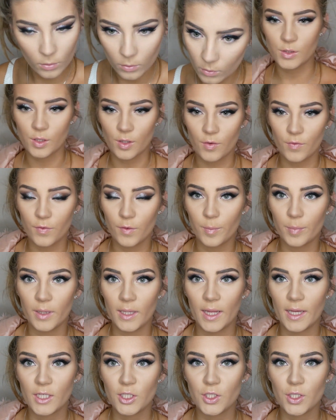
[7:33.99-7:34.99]
So for
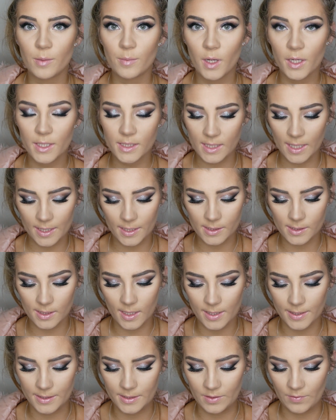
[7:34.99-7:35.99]
blush, I'm going to take a
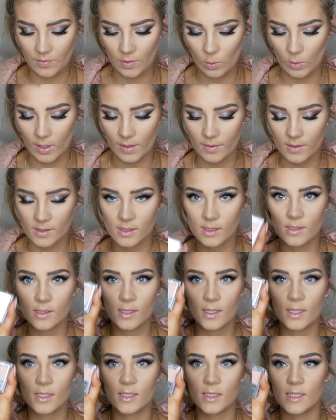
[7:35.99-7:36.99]
slightly different one. This is
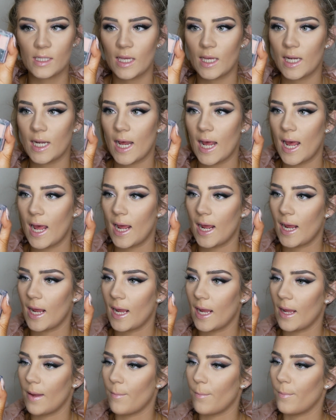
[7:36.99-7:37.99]
the
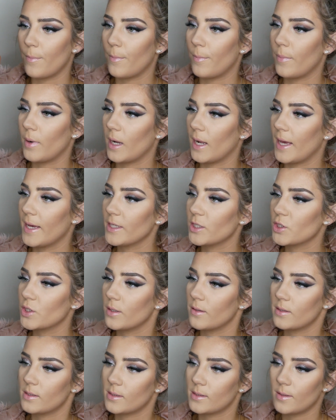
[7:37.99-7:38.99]
ZA blush.
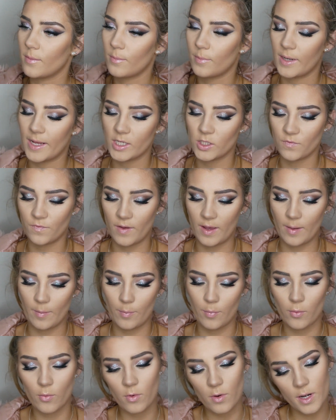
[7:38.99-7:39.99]
This is in Blush
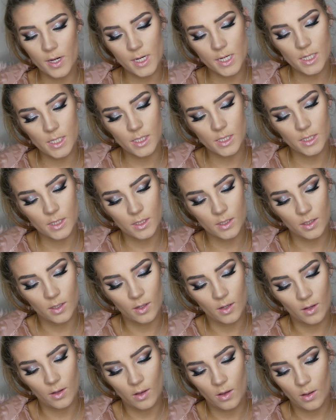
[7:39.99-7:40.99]
Vibrant.
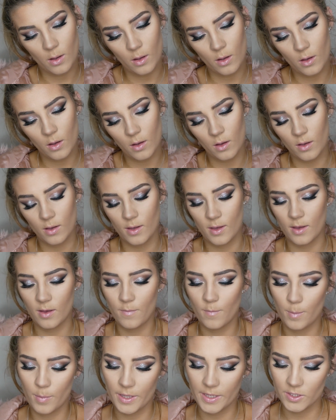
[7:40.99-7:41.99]
Yeah,
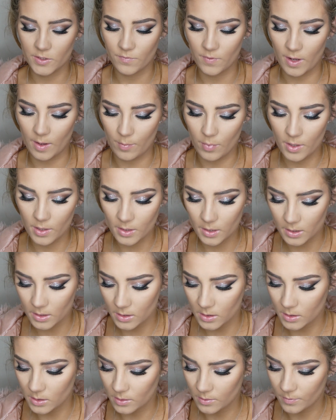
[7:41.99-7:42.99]
Blush
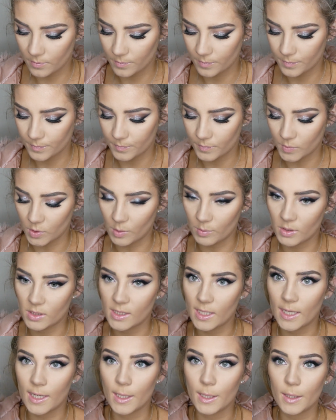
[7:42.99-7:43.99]
Vibrant. So I'm just
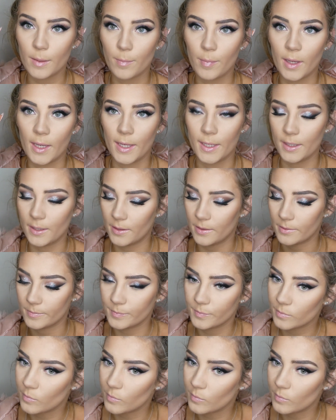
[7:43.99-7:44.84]
taking the pink.